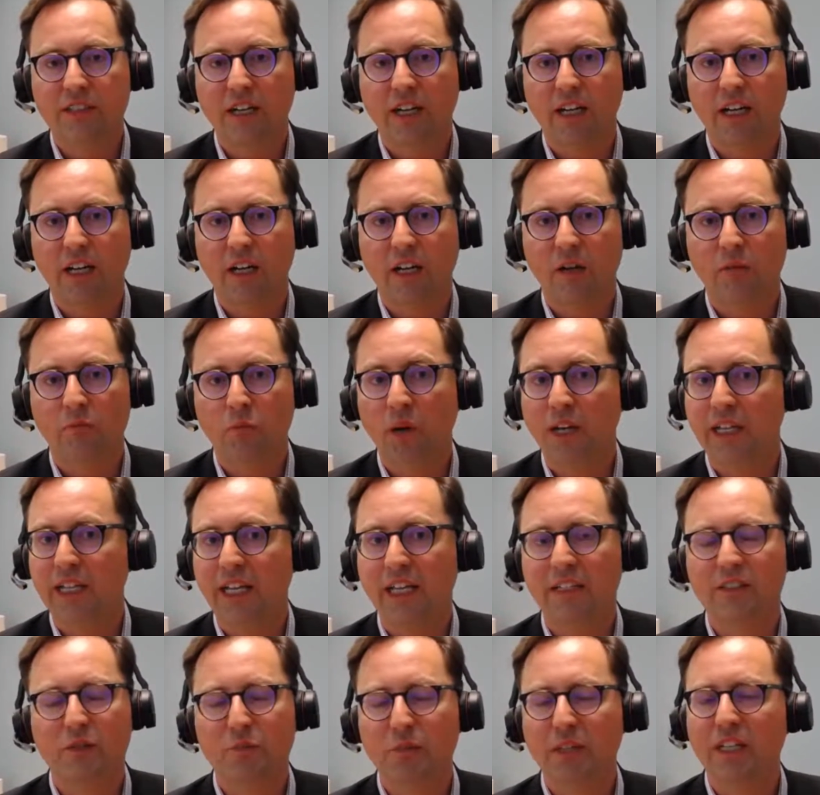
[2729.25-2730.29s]
Well, I
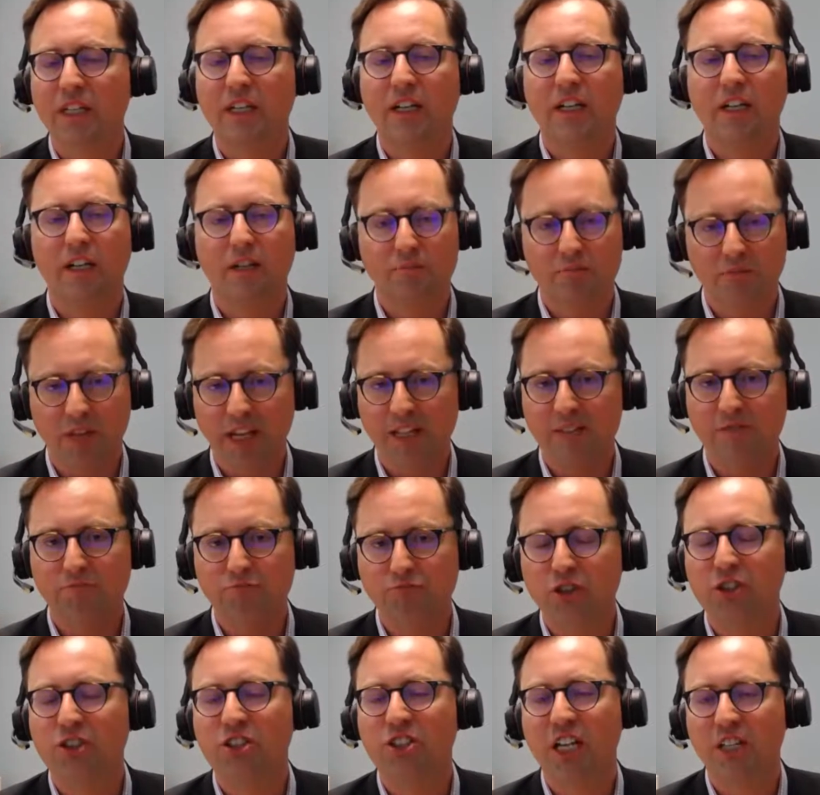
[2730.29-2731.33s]
can't speak, and
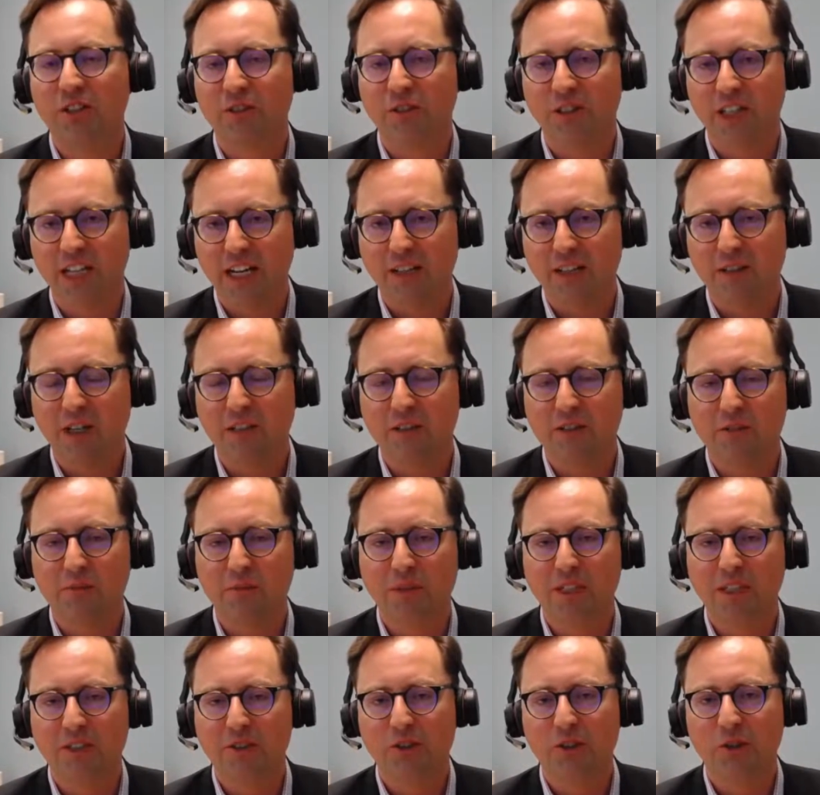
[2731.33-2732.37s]
just generally, I'll
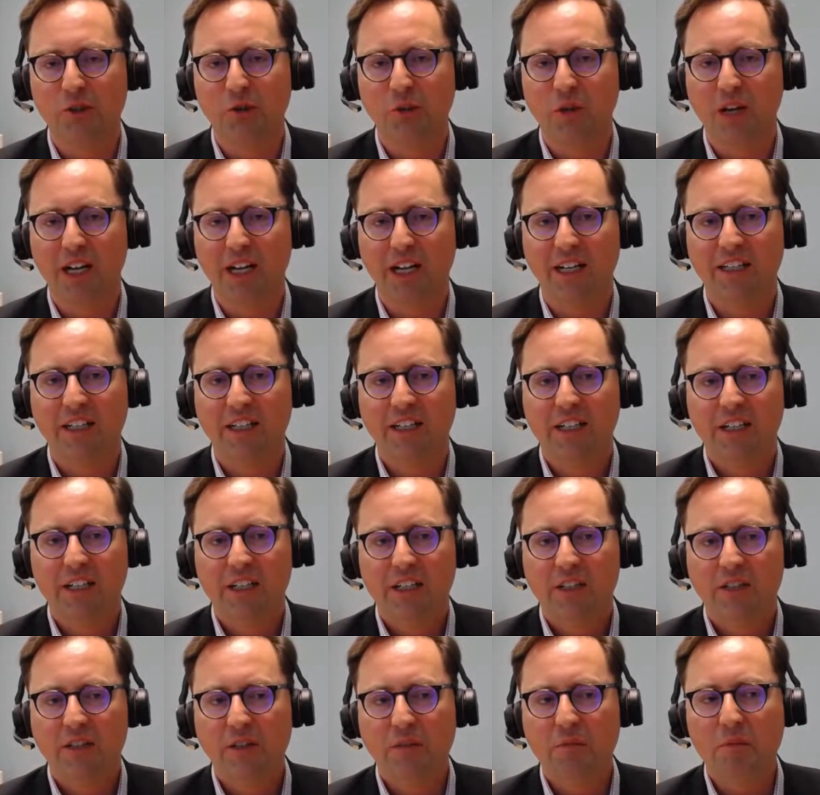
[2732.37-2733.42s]
speak to
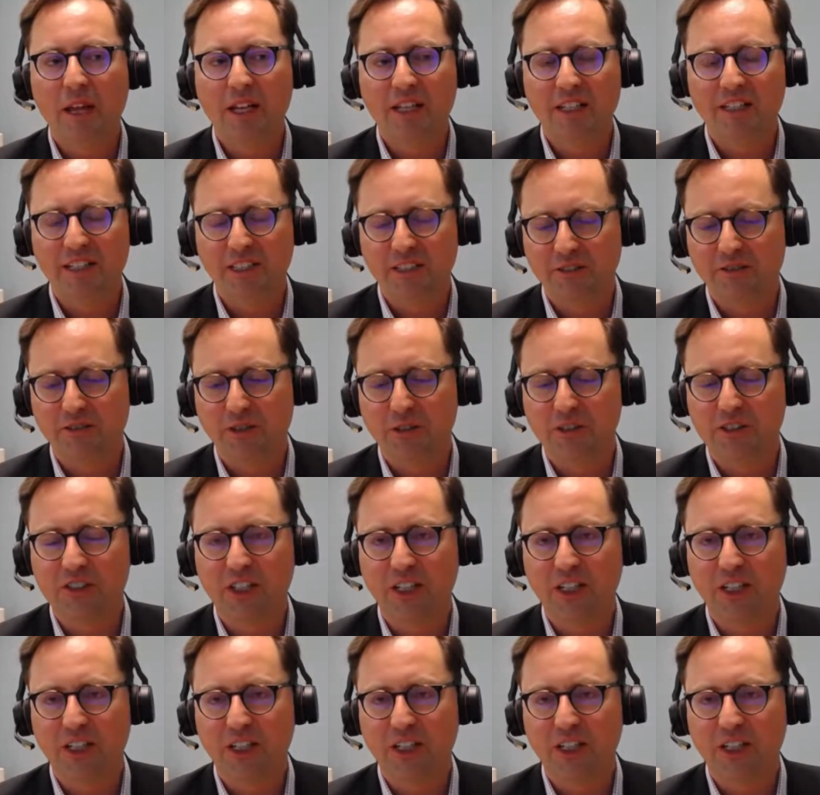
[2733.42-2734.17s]
make clear to folks.